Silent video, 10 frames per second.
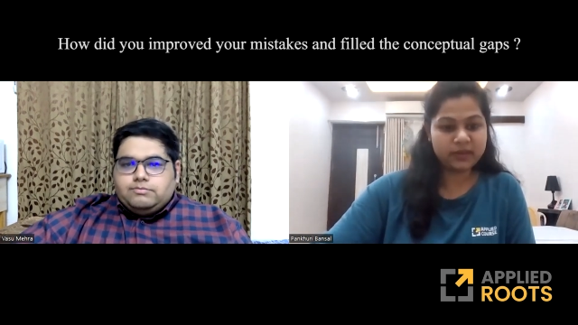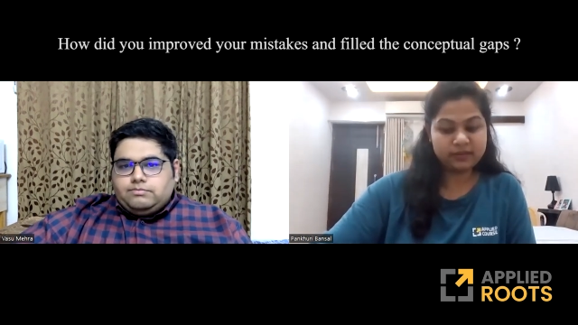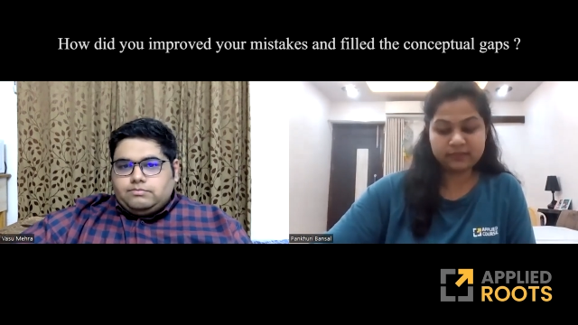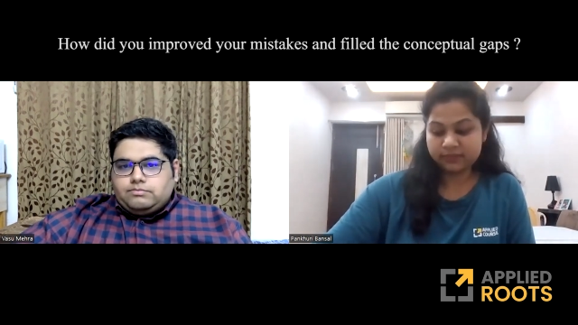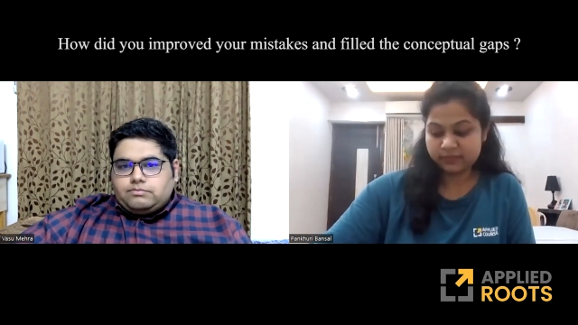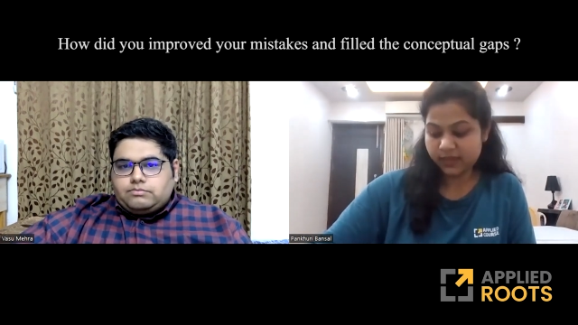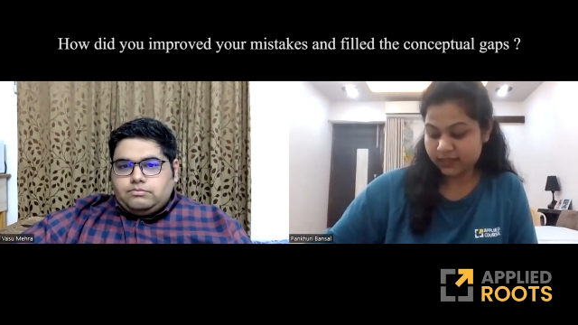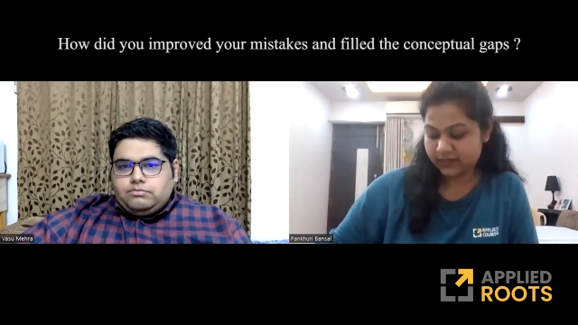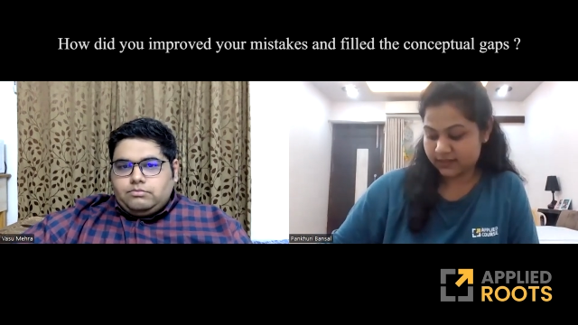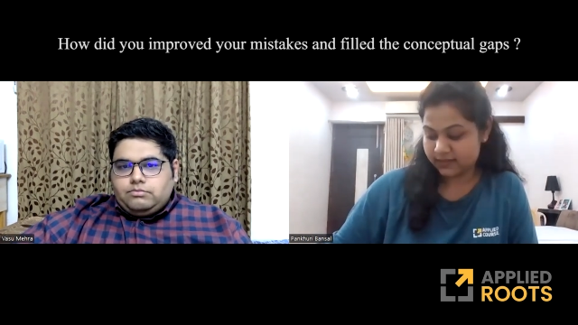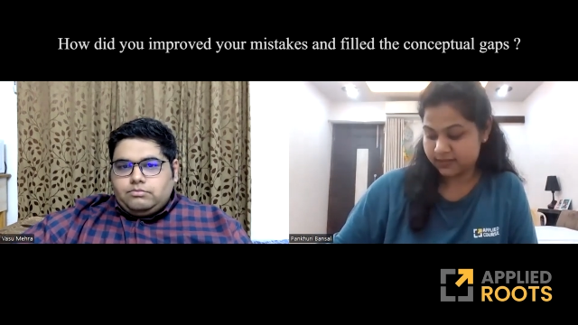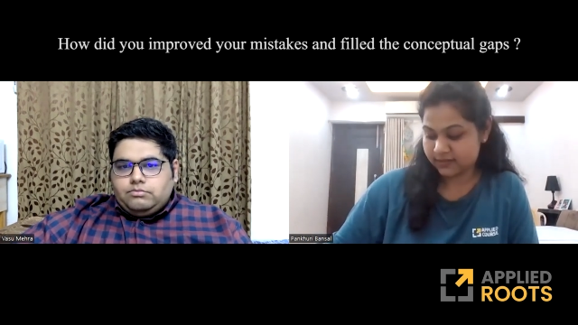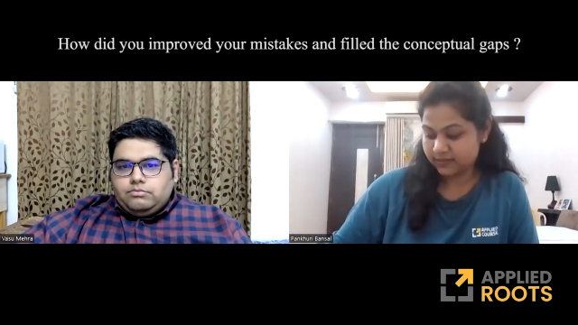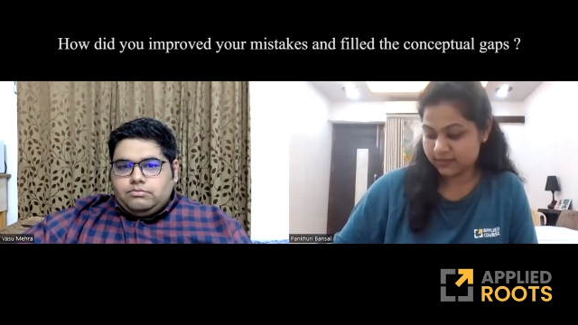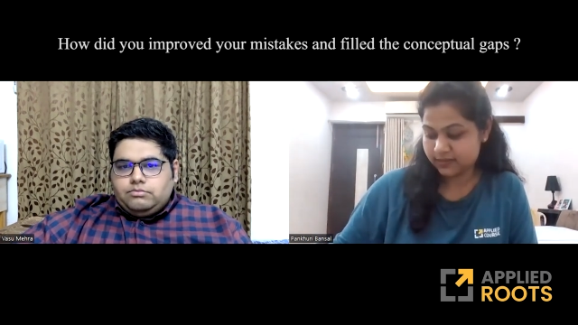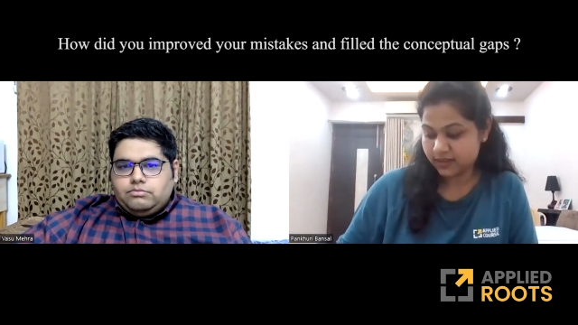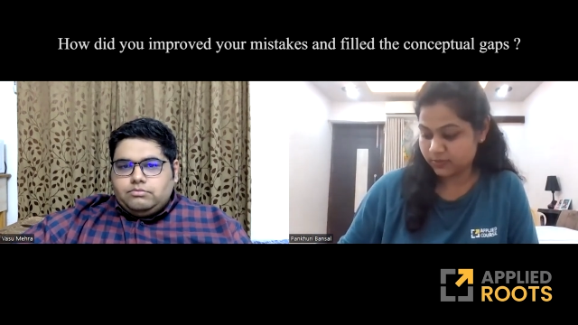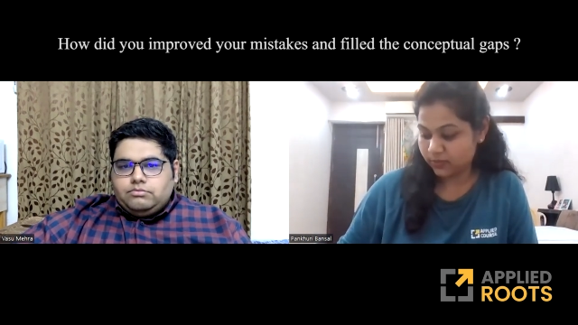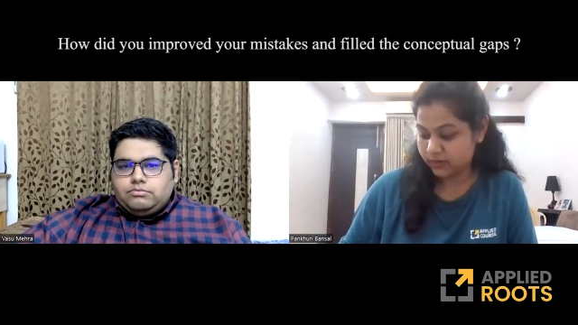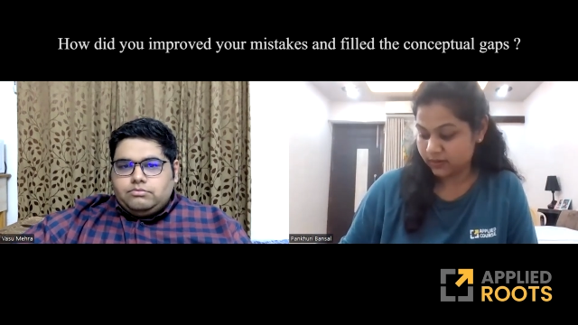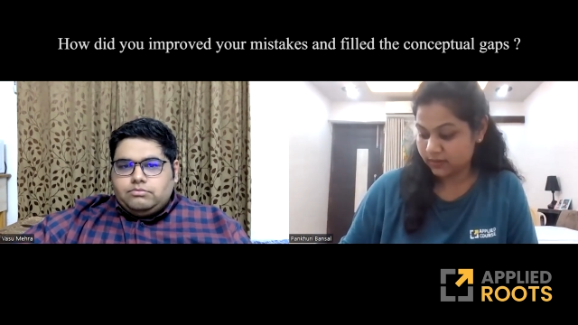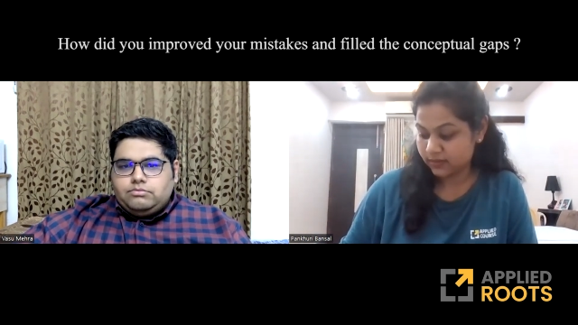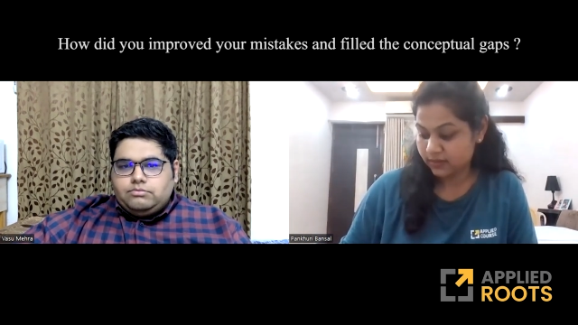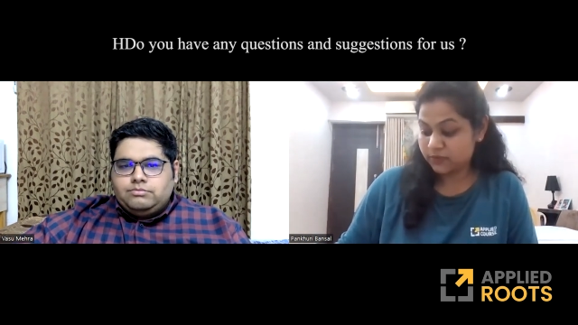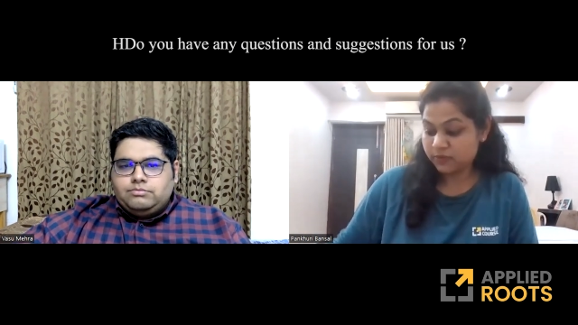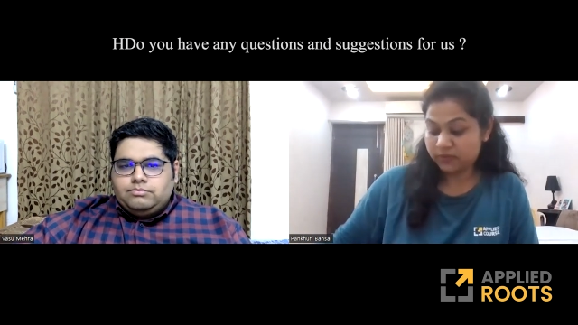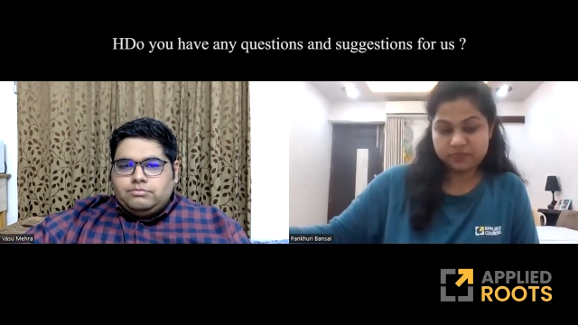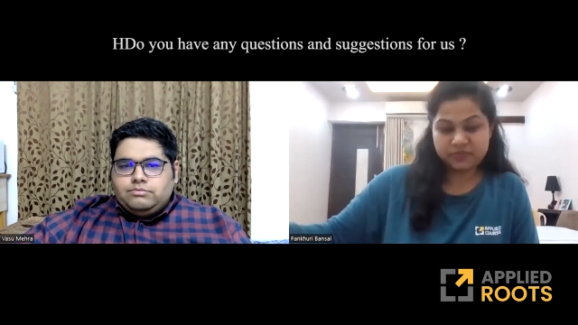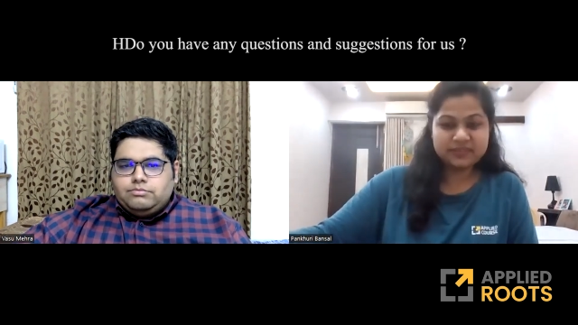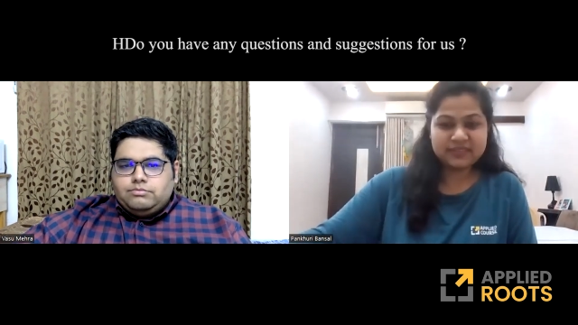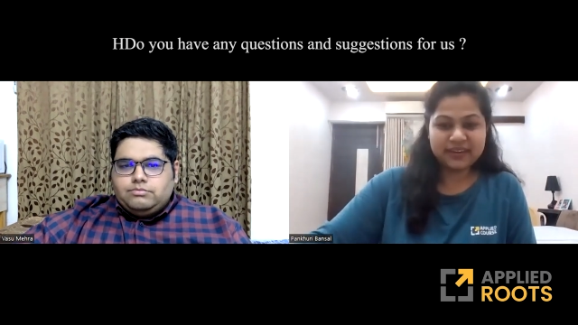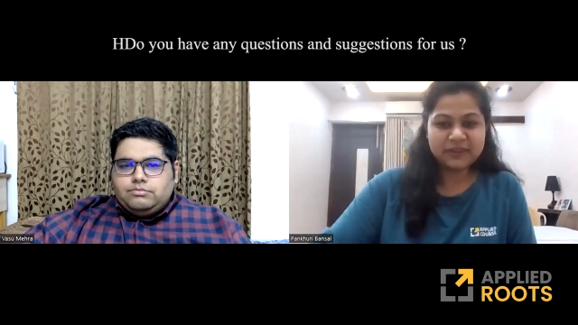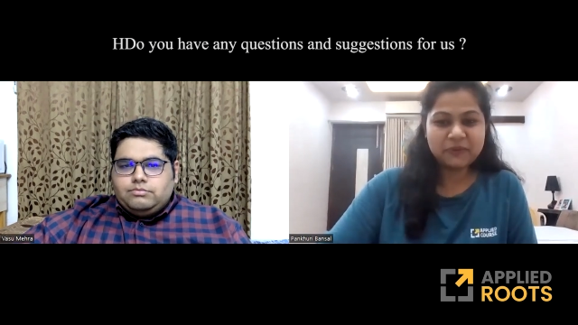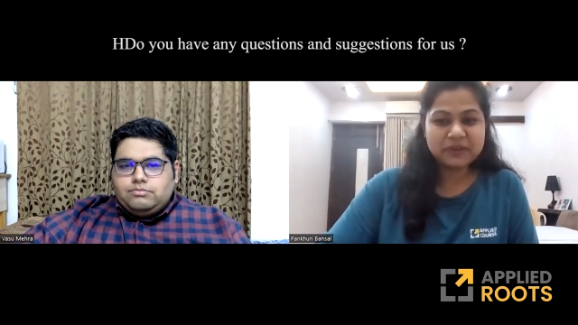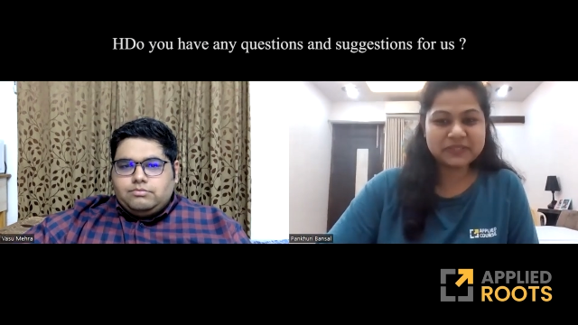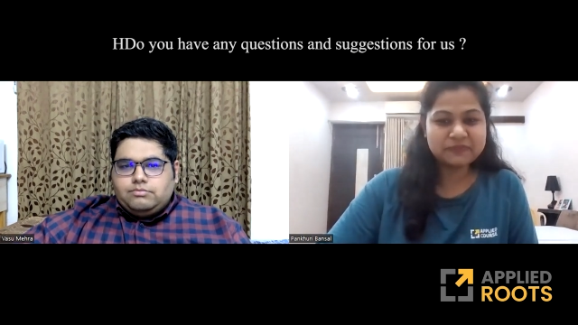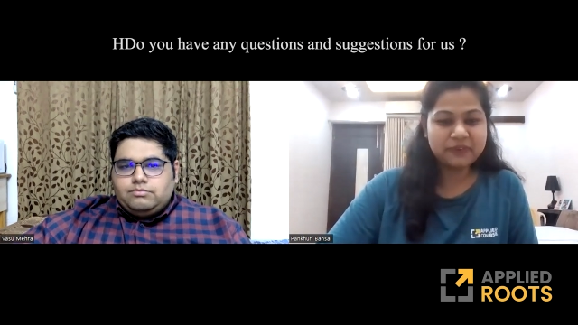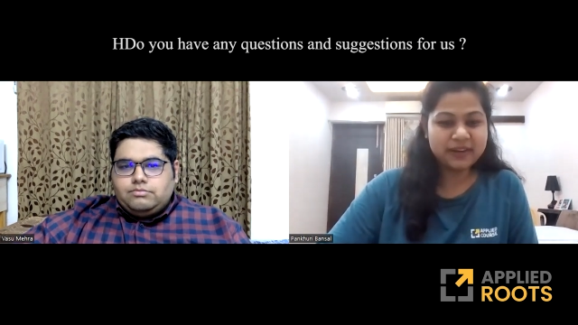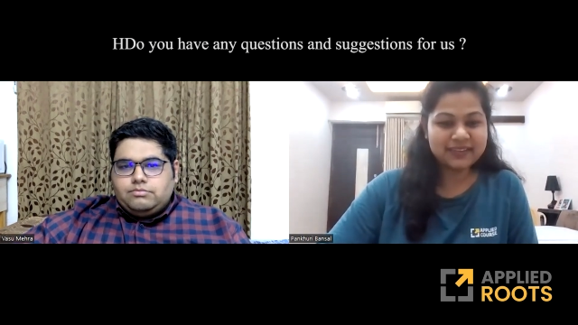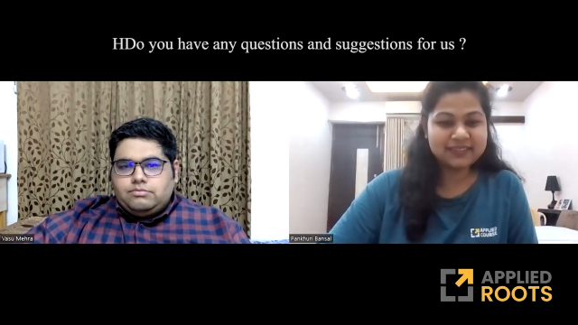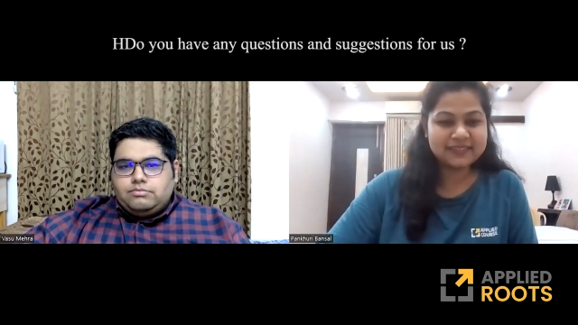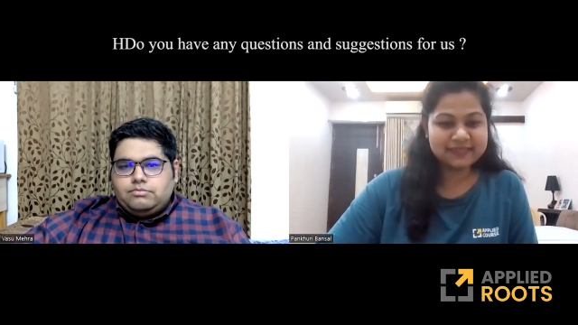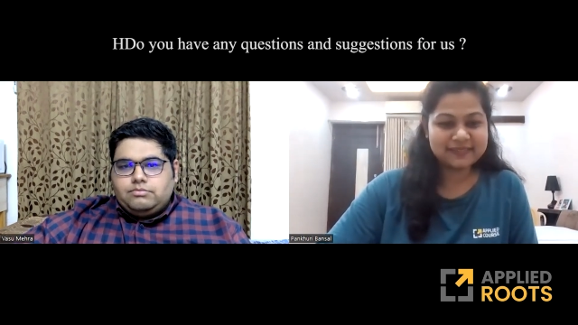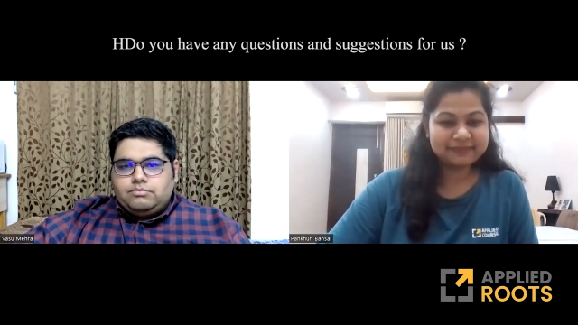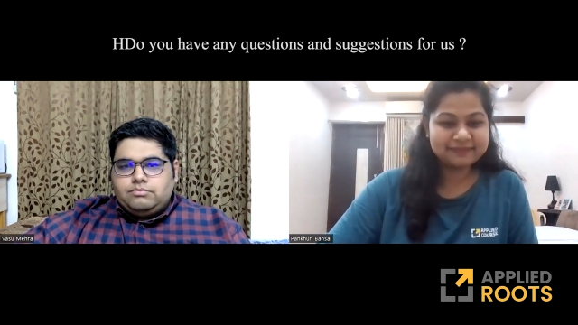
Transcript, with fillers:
Speaker 1: Okay. Nice. So is there any question for us?